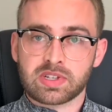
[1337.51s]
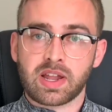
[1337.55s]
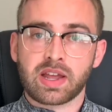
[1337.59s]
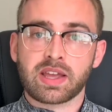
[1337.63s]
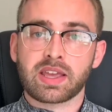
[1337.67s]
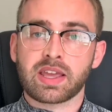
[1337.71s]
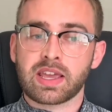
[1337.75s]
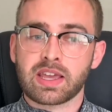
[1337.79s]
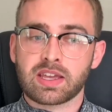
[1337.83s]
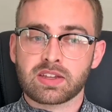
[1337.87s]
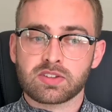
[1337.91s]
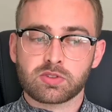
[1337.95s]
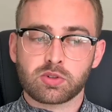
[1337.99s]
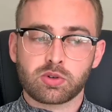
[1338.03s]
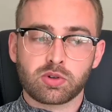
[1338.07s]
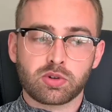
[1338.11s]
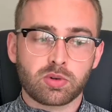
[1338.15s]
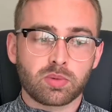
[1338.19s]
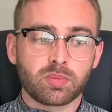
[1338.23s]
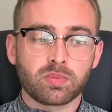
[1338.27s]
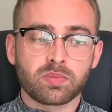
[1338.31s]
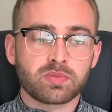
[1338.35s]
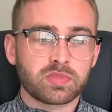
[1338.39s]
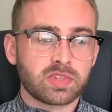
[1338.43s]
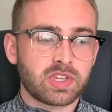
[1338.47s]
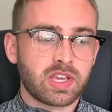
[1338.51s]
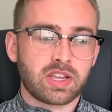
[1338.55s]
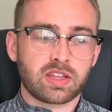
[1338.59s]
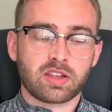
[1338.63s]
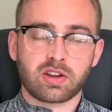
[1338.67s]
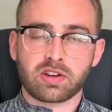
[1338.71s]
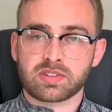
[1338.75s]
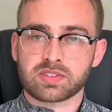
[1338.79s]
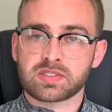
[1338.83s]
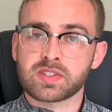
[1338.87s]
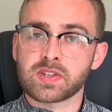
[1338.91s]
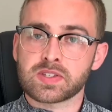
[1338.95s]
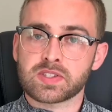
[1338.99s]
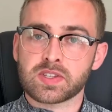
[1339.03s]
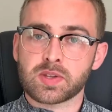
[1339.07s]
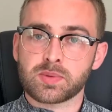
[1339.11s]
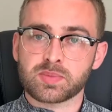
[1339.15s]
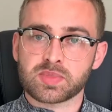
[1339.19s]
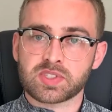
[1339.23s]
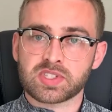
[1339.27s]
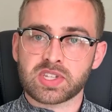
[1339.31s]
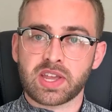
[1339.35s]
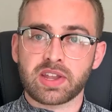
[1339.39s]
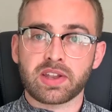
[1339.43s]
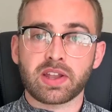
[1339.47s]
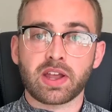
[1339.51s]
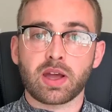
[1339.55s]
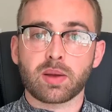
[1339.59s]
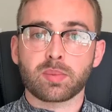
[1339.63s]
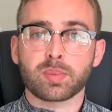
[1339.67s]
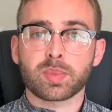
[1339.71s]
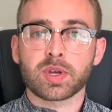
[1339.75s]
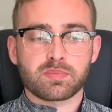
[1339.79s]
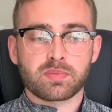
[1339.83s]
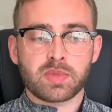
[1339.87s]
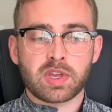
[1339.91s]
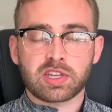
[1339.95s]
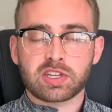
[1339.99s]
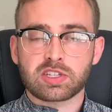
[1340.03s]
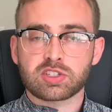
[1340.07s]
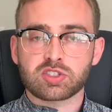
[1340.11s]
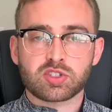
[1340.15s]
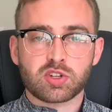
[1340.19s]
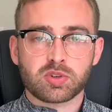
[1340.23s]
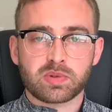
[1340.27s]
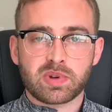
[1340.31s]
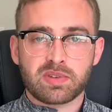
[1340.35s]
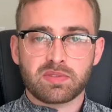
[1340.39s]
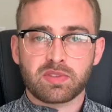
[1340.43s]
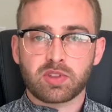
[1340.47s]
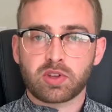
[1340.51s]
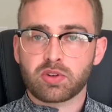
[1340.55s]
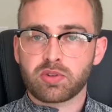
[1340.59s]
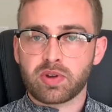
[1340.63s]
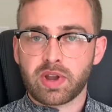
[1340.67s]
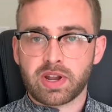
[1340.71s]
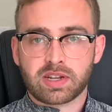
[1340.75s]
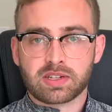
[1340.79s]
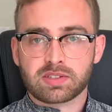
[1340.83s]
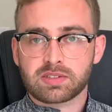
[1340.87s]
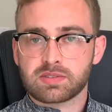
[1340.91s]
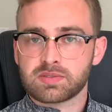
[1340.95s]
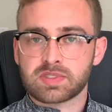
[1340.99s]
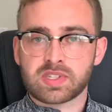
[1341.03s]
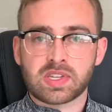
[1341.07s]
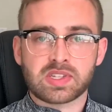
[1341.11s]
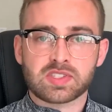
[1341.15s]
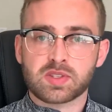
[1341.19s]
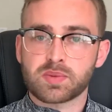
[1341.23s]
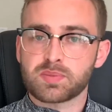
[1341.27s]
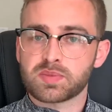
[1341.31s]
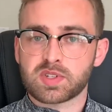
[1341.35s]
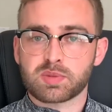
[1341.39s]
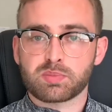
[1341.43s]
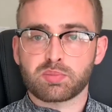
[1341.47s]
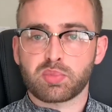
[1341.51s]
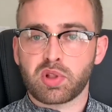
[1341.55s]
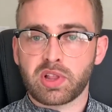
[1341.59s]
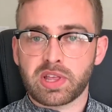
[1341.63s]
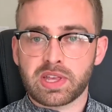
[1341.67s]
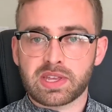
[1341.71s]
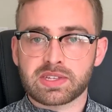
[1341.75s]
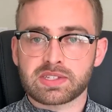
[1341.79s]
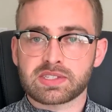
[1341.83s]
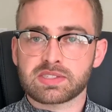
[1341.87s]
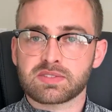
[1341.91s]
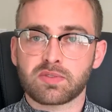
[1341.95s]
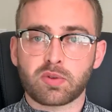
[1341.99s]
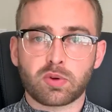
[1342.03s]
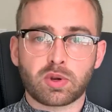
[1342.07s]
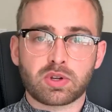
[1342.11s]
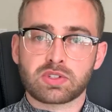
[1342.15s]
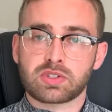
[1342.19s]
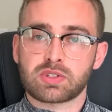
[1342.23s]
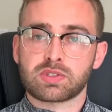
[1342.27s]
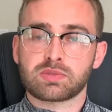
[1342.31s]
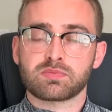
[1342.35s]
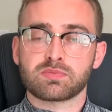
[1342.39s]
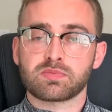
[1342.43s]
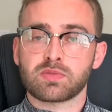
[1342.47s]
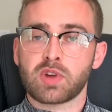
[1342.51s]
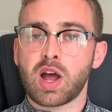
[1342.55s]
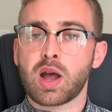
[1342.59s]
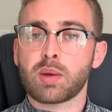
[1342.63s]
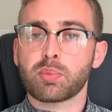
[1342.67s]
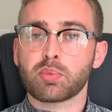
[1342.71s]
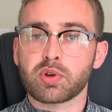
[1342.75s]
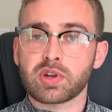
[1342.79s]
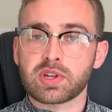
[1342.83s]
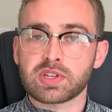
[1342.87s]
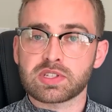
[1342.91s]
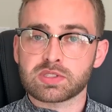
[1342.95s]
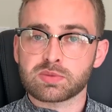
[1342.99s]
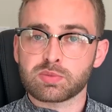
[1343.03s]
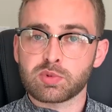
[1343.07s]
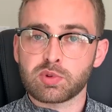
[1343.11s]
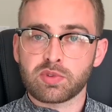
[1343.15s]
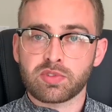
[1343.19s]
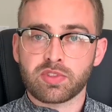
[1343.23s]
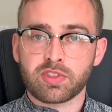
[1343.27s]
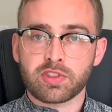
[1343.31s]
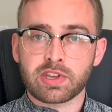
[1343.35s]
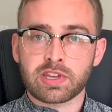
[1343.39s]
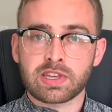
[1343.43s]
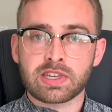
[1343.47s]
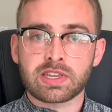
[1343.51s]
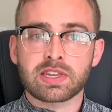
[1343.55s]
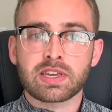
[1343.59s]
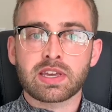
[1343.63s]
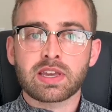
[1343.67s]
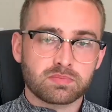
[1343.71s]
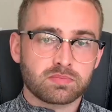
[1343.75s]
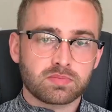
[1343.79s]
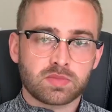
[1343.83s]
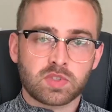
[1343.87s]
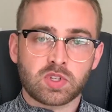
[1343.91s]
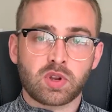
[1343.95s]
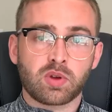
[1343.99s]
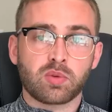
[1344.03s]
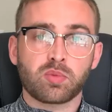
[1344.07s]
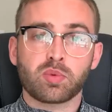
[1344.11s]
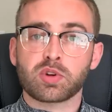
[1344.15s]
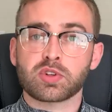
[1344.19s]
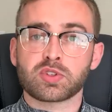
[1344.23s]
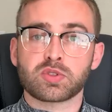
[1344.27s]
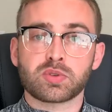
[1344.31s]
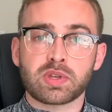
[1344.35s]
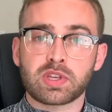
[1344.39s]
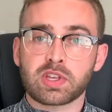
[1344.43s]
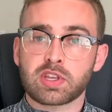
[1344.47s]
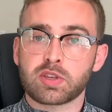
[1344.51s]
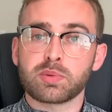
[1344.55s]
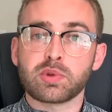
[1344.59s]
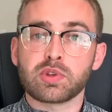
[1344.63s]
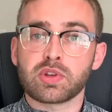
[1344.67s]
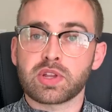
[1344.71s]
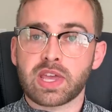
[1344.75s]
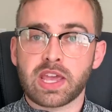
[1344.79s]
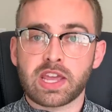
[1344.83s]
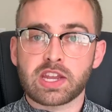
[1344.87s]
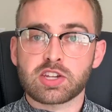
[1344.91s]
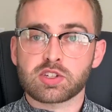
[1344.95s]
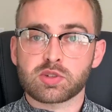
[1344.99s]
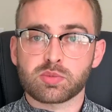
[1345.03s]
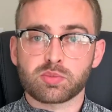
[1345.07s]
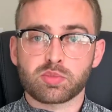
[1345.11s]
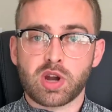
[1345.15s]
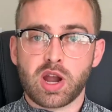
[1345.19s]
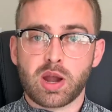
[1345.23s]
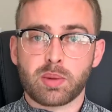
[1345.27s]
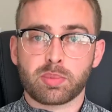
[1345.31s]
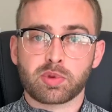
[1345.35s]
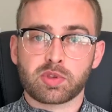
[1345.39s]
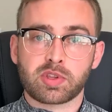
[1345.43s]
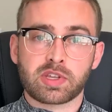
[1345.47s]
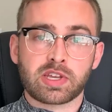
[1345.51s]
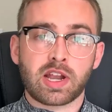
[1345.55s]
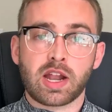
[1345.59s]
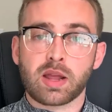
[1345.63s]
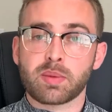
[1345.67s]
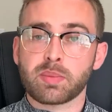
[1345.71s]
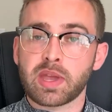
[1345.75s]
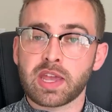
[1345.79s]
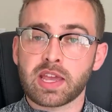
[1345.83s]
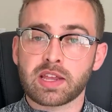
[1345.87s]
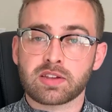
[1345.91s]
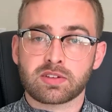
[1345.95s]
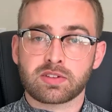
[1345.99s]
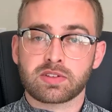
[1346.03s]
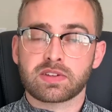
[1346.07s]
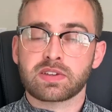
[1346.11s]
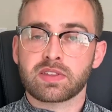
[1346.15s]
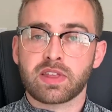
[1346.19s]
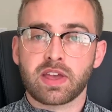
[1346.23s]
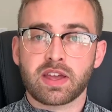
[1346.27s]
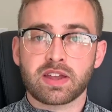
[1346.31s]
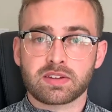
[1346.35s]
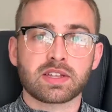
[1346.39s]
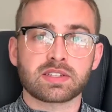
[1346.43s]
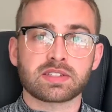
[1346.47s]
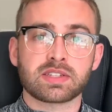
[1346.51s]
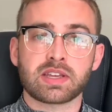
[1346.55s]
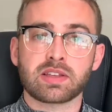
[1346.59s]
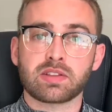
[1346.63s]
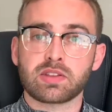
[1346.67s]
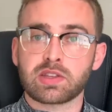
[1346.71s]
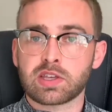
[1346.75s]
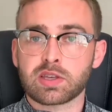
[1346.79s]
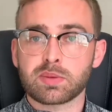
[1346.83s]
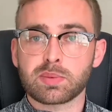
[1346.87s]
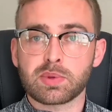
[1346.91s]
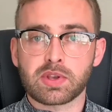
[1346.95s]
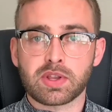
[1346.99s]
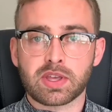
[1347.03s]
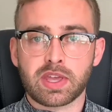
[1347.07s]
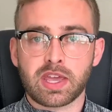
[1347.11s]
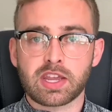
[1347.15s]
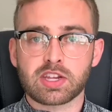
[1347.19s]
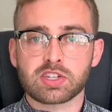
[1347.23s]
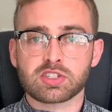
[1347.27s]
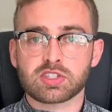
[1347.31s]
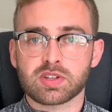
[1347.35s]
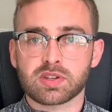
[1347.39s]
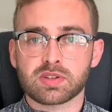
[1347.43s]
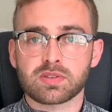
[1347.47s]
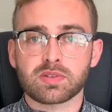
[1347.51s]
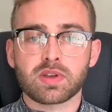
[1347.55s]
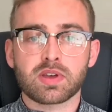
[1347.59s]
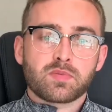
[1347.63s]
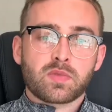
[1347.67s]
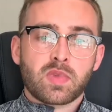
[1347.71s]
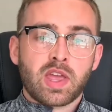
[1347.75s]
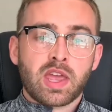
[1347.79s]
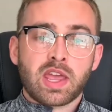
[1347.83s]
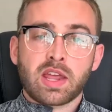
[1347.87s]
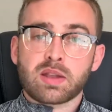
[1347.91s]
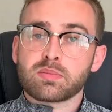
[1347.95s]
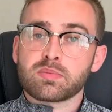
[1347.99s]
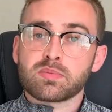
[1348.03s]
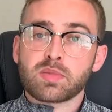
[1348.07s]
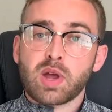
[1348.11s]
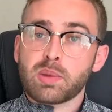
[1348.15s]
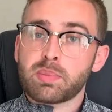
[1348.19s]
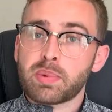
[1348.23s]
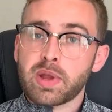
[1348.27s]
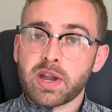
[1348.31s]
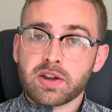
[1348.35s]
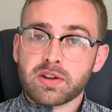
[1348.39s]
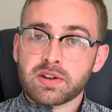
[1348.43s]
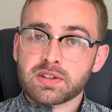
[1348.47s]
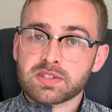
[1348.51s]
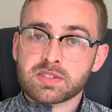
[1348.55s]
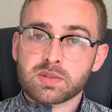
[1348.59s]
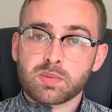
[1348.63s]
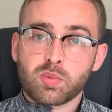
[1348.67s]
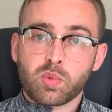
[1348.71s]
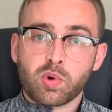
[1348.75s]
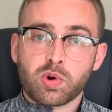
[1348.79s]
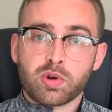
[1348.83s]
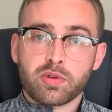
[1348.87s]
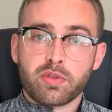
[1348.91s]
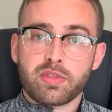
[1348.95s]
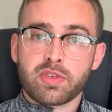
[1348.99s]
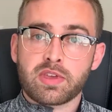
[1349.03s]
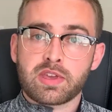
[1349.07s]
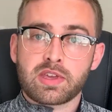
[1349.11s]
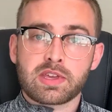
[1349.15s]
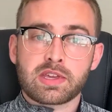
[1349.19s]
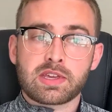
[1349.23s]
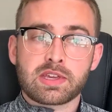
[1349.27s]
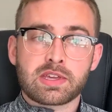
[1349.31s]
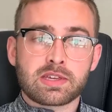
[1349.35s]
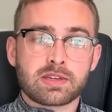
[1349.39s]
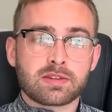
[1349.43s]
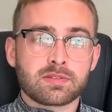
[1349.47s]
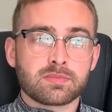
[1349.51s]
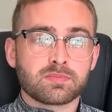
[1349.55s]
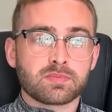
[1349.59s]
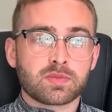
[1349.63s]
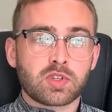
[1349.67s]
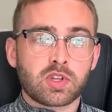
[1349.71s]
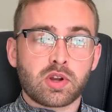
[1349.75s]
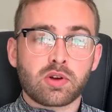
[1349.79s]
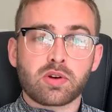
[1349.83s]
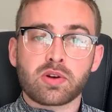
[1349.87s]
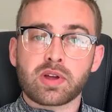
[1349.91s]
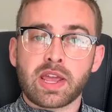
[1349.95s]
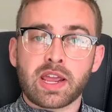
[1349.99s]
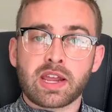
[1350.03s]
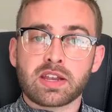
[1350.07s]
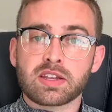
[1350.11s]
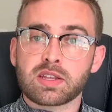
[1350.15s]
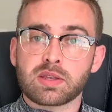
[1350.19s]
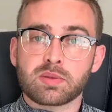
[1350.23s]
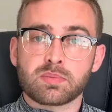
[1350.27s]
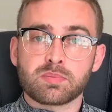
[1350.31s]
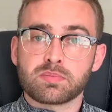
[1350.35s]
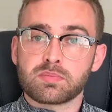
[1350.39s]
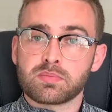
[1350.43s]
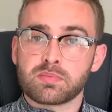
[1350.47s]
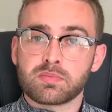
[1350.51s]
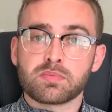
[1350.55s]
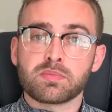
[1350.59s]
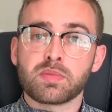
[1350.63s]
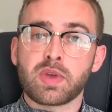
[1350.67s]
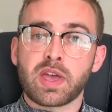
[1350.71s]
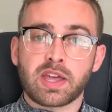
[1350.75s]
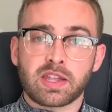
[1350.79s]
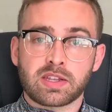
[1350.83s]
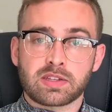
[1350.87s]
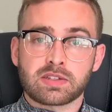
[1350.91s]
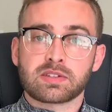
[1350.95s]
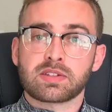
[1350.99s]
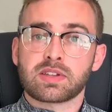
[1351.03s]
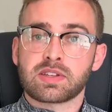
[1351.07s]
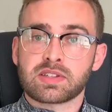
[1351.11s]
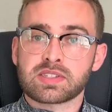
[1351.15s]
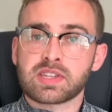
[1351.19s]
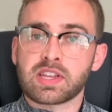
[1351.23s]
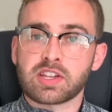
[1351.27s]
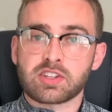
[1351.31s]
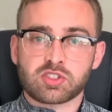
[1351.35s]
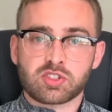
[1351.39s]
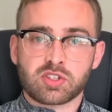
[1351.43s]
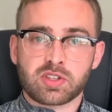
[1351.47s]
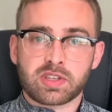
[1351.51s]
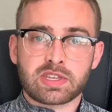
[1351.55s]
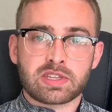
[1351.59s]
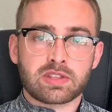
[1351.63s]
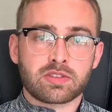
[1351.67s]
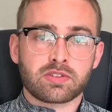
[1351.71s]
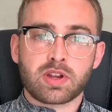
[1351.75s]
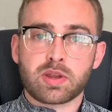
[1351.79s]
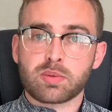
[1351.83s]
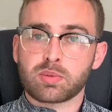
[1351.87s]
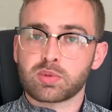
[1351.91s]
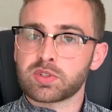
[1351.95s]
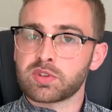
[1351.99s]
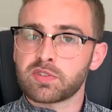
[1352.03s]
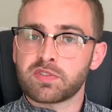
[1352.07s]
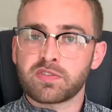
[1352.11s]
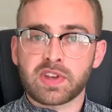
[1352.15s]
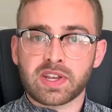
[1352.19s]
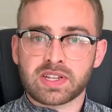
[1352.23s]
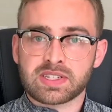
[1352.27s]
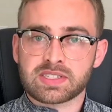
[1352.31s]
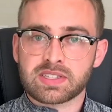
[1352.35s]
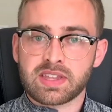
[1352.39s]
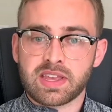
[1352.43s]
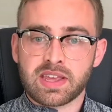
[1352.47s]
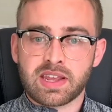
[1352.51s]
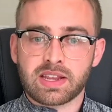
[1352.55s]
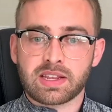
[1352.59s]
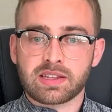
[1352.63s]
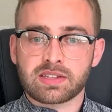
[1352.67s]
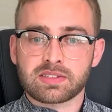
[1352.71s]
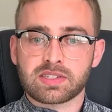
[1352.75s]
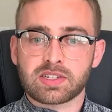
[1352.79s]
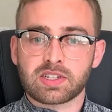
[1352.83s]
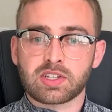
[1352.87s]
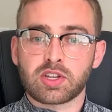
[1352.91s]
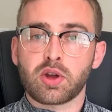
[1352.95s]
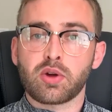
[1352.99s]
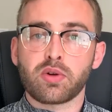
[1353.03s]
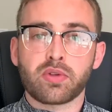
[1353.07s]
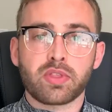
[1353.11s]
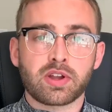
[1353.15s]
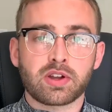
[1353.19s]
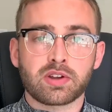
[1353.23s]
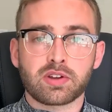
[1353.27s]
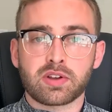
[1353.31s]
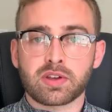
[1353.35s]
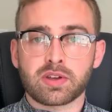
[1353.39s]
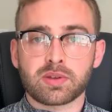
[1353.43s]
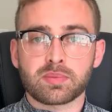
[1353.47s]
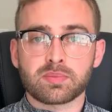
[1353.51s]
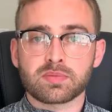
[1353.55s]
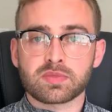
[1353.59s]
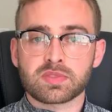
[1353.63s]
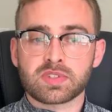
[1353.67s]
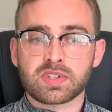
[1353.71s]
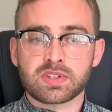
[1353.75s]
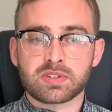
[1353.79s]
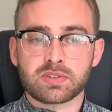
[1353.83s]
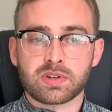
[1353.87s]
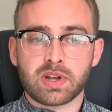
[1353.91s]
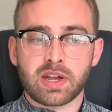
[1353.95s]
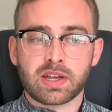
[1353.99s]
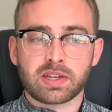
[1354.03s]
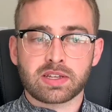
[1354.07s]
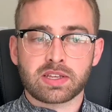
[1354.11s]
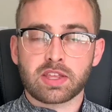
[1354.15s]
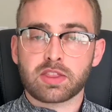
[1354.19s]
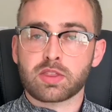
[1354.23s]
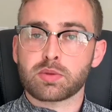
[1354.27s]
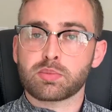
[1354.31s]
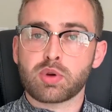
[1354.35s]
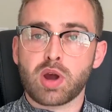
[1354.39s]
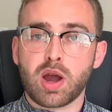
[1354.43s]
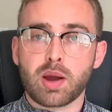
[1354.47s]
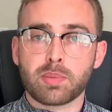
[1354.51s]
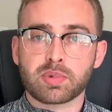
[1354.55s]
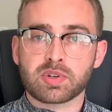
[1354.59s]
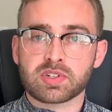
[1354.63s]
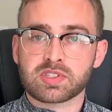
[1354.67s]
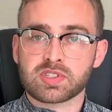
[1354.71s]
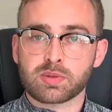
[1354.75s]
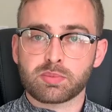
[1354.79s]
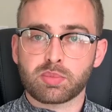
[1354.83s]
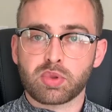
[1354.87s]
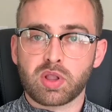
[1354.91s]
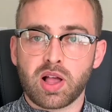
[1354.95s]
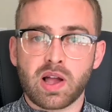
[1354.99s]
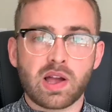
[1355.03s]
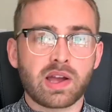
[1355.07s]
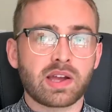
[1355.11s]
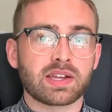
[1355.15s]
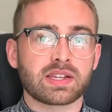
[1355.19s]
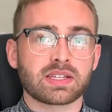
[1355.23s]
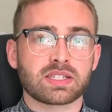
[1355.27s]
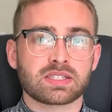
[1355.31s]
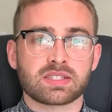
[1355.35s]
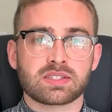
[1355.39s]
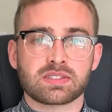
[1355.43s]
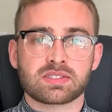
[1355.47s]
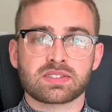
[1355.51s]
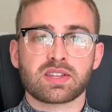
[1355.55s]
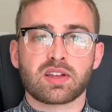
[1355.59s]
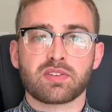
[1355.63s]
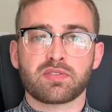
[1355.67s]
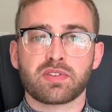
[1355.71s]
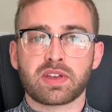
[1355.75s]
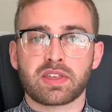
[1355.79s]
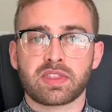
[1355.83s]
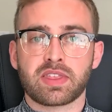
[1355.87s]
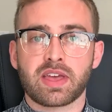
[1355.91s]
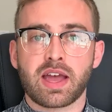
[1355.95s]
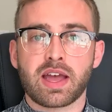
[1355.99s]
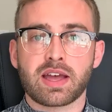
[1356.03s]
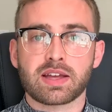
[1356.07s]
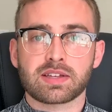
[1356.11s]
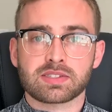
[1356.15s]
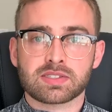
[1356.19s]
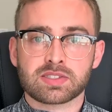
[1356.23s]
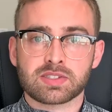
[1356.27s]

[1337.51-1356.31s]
I handle getting our systems set up, making sure we have the correct systems in place for it to operate smoothly. You know, we're doing communication properly, and I'm handling that daily communication. And my parents are more the, you know, handymen essentially, and they're able to fix things and go there to get the proper supplies and stuff like that.